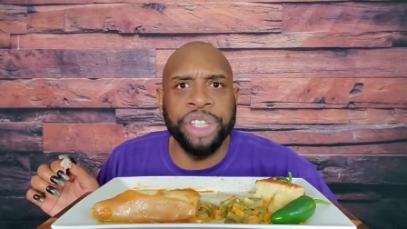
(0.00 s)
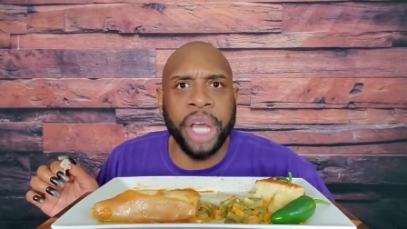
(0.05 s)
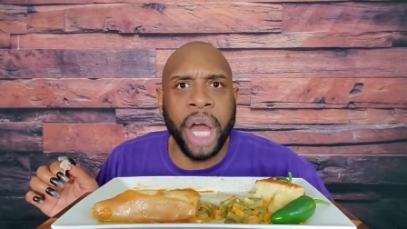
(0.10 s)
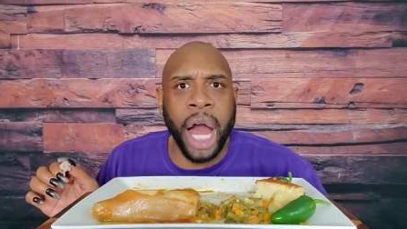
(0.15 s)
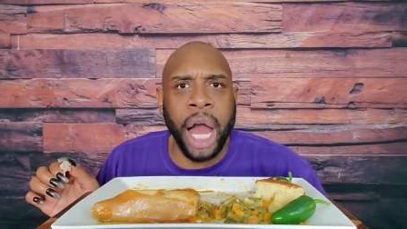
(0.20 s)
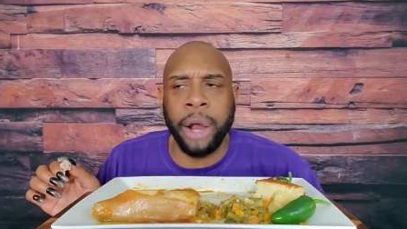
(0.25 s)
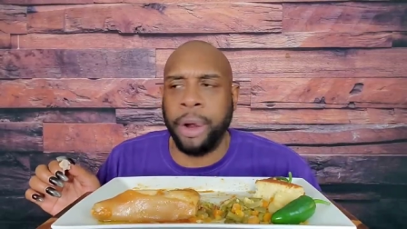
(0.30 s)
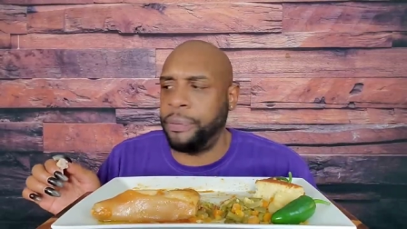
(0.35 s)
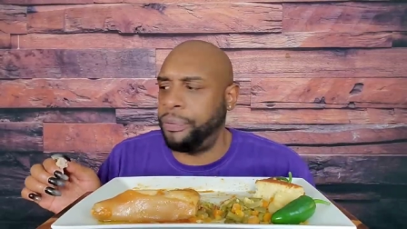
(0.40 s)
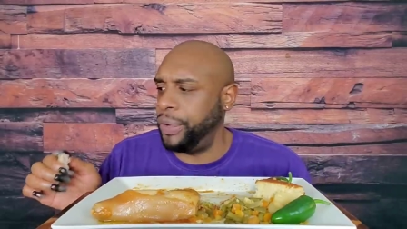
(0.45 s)

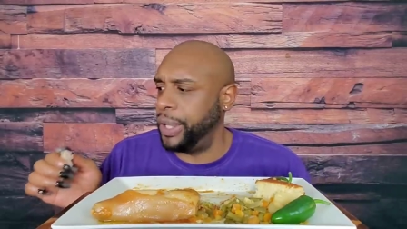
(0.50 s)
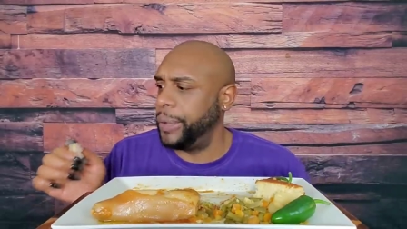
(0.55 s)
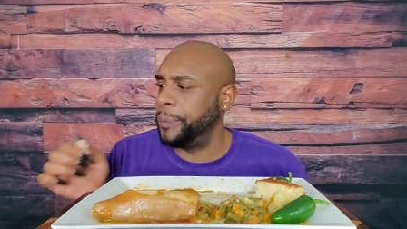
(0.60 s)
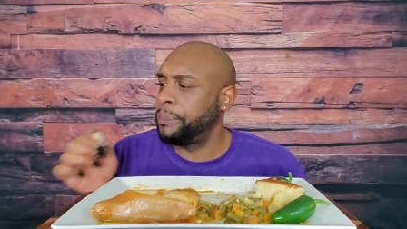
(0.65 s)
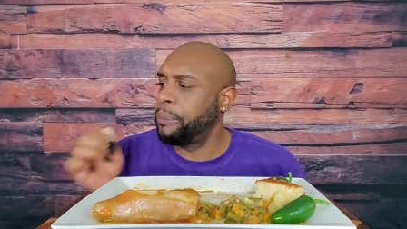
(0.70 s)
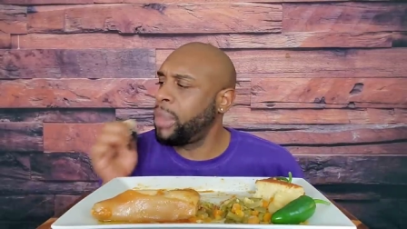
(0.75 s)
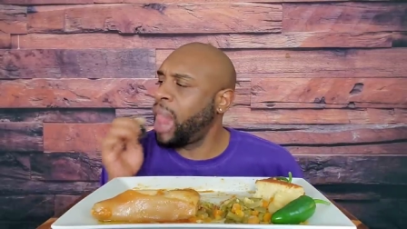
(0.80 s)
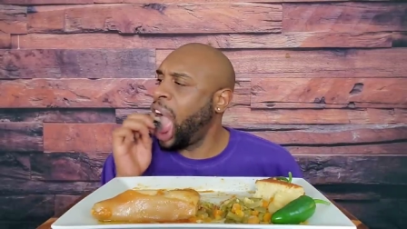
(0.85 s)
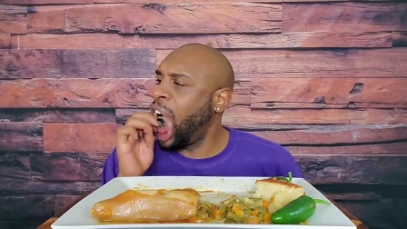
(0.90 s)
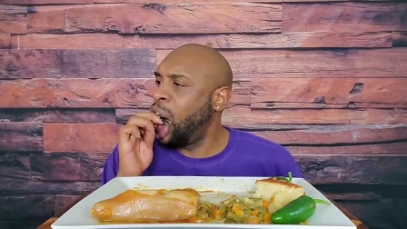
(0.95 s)
geography,
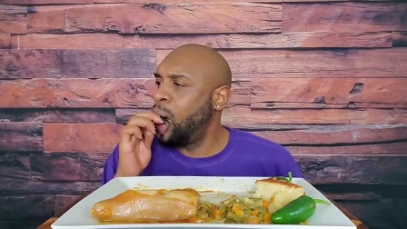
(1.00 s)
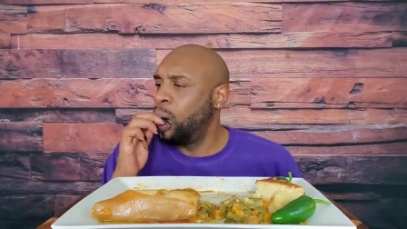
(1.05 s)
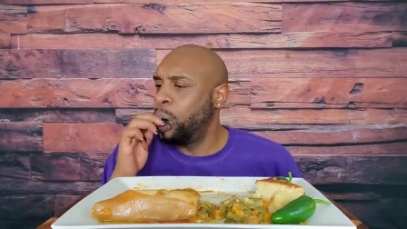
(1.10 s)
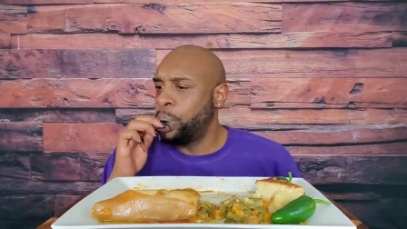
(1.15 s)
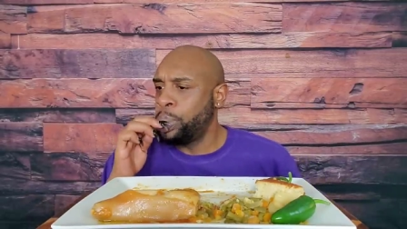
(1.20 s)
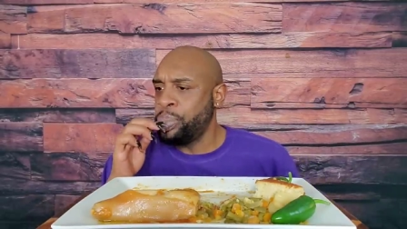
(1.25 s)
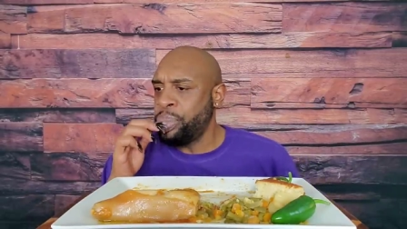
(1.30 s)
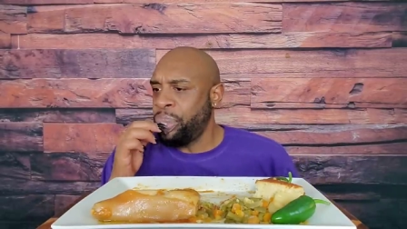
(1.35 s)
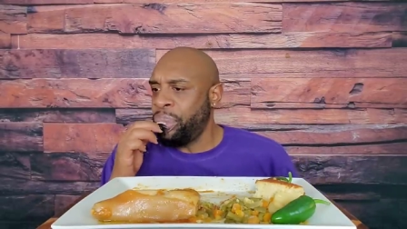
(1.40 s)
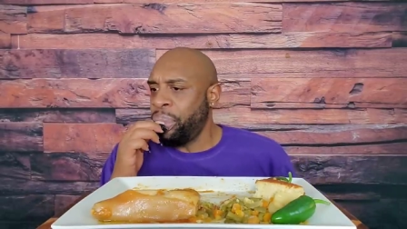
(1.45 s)

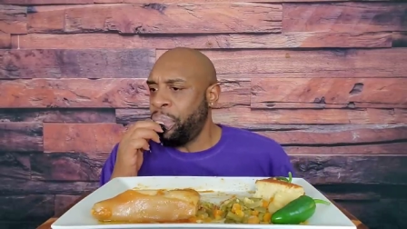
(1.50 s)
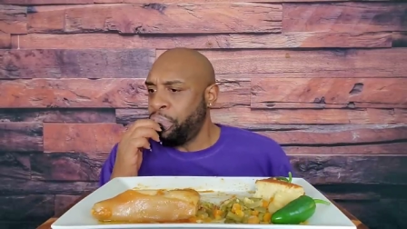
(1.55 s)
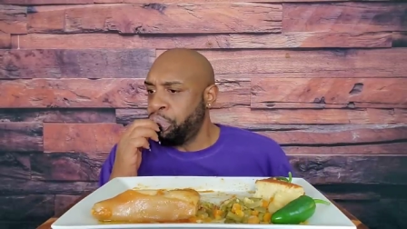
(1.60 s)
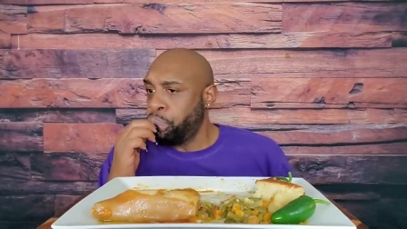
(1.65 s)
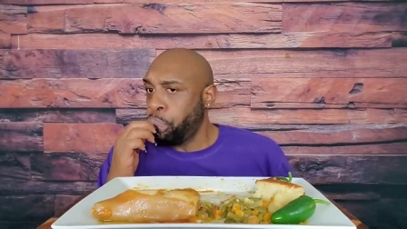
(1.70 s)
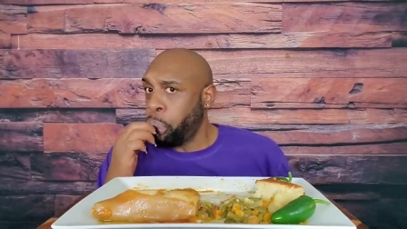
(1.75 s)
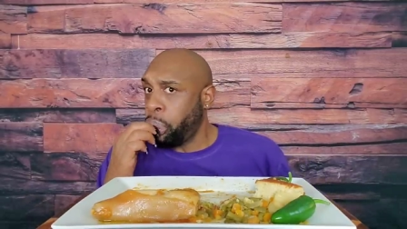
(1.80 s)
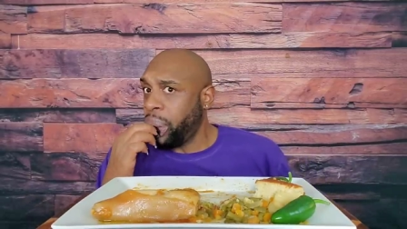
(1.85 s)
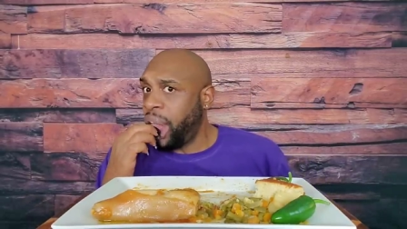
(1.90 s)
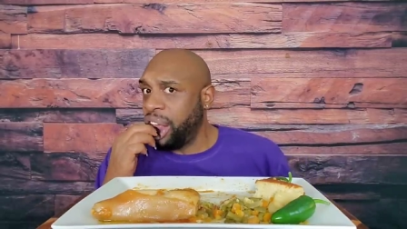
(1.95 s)

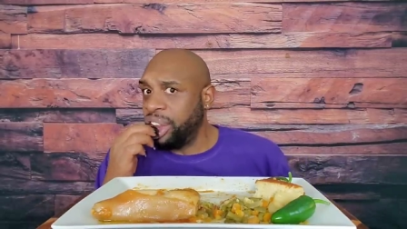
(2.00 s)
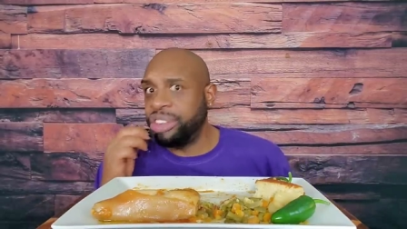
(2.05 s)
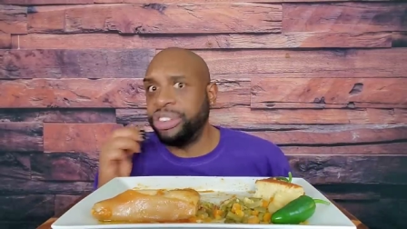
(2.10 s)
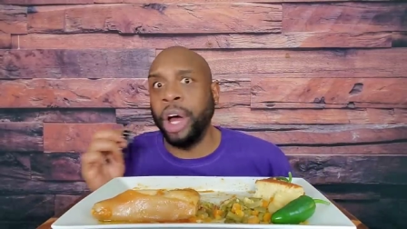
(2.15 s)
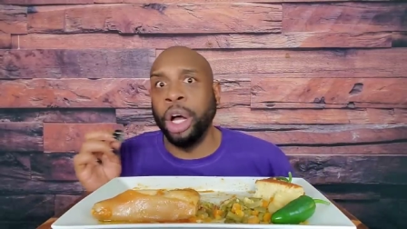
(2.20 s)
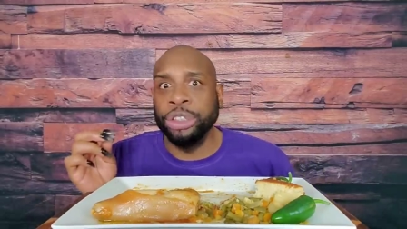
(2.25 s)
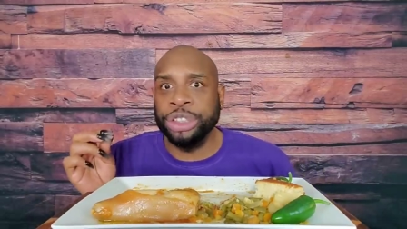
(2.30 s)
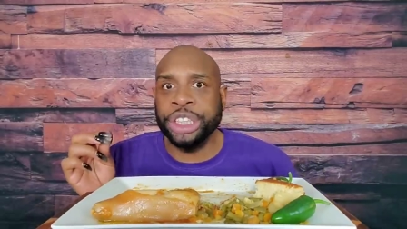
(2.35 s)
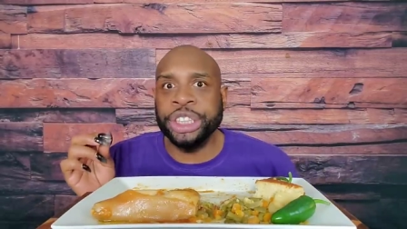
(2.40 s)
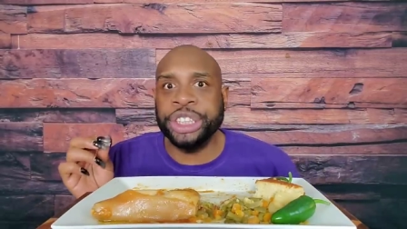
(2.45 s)

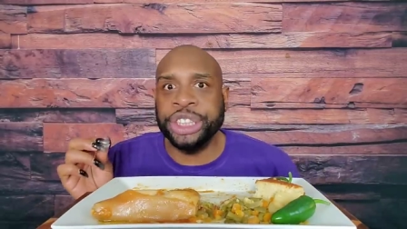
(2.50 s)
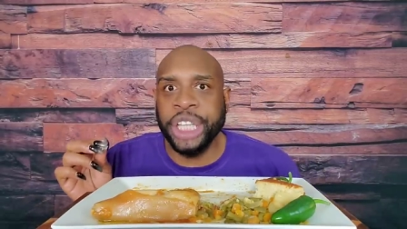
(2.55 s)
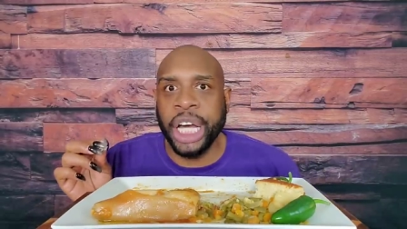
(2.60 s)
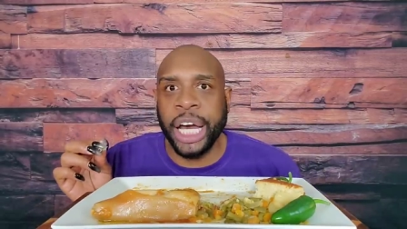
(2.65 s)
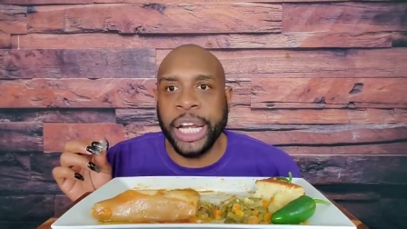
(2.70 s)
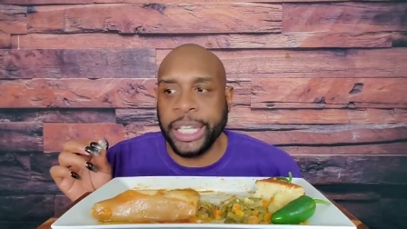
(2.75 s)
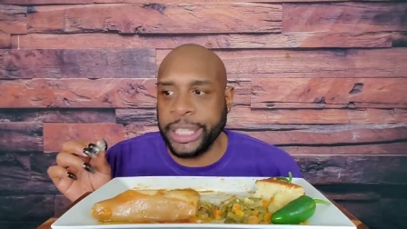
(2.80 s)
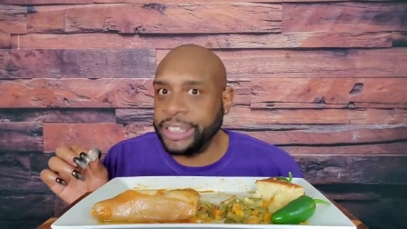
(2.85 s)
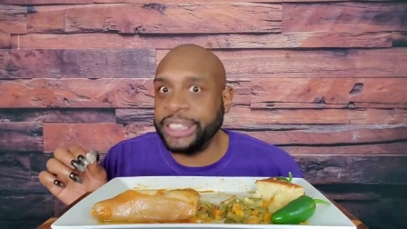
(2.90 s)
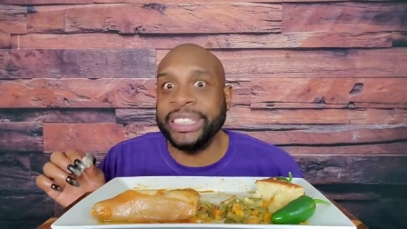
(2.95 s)
social
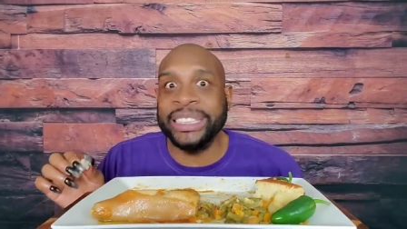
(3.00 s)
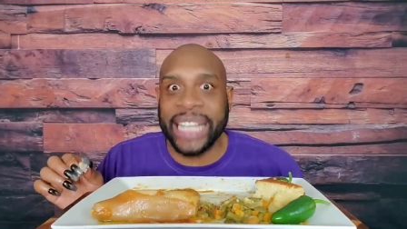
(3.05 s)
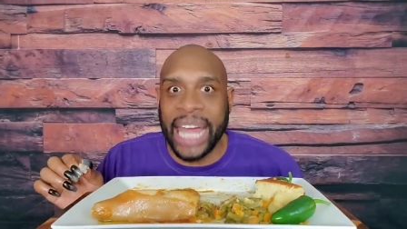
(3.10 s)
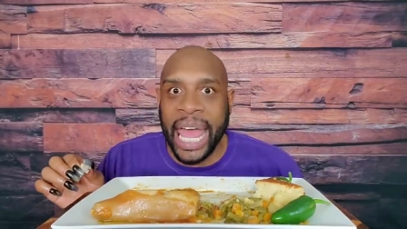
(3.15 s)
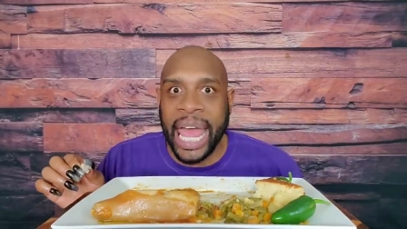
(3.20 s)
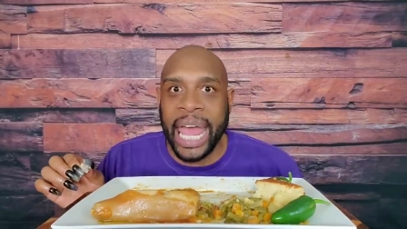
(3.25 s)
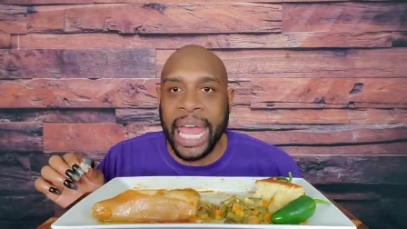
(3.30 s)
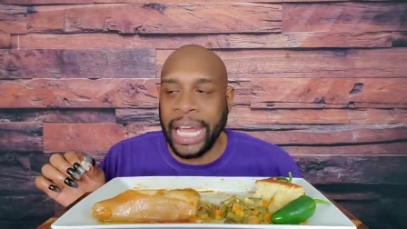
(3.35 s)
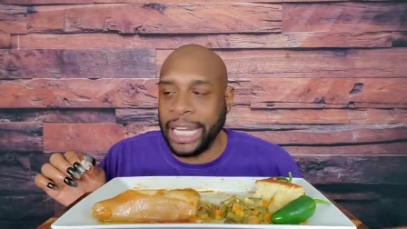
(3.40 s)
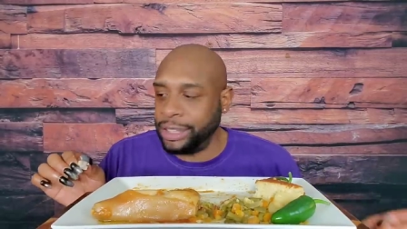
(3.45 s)
studies,
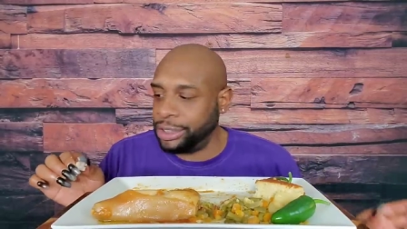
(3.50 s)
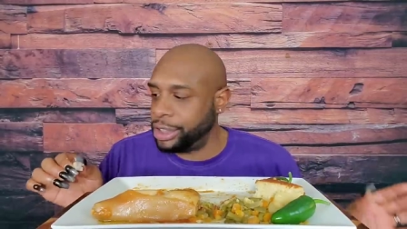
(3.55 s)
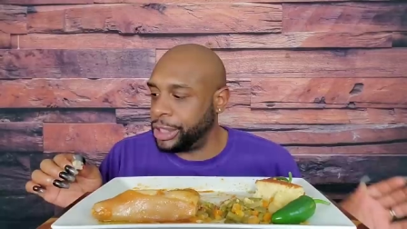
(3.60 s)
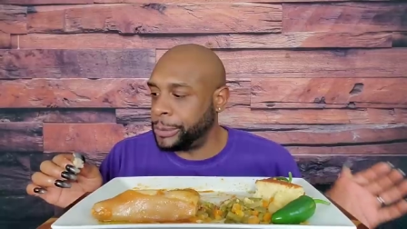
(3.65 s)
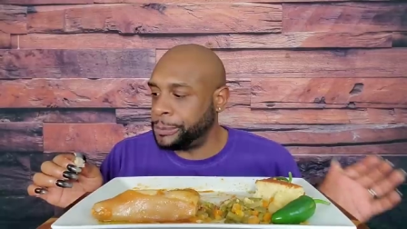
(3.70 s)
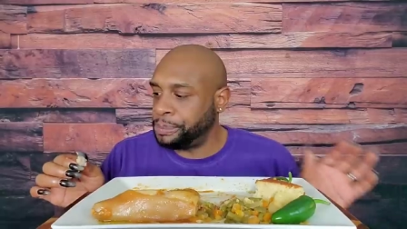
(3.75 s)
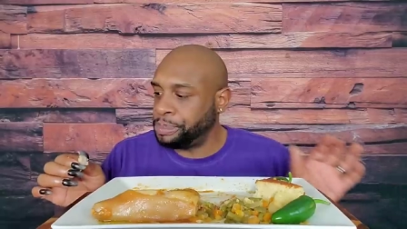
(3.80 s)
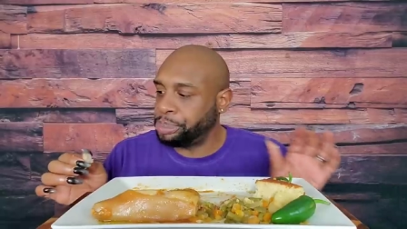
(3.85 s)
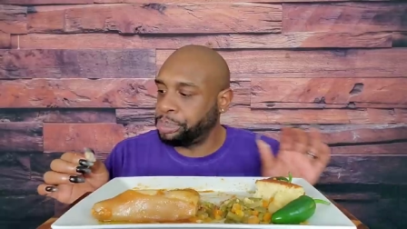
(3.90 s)
science,